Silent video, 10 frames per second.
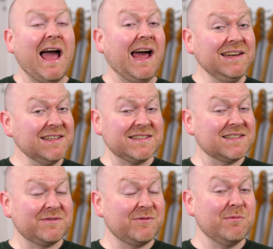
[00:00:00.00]
And that's
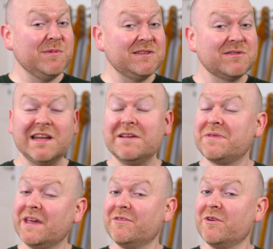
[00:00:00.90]
it from me today.
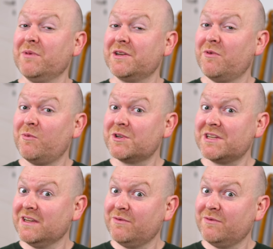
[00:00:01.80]
Thank you very much for watching.